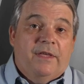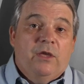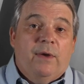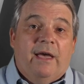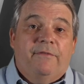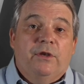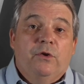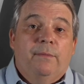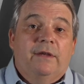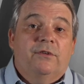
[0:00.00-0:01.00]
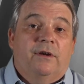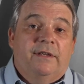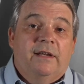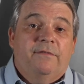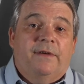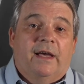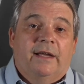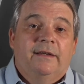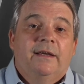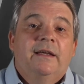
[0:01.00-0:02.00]
that you have the new mentor
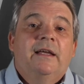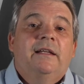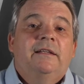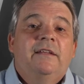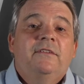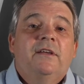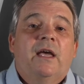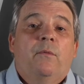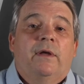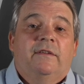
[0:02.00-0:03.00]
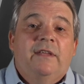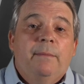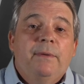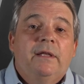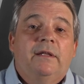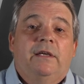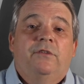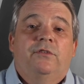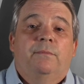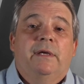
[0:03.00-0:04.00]
identified, let's look at what typically
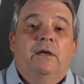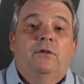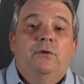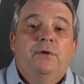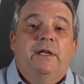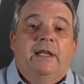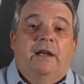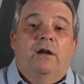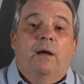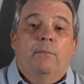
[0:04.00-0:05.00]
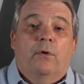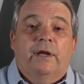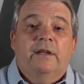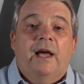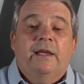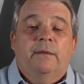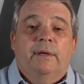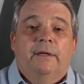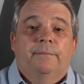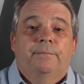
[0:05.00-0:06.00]
should be included in an onboarding document.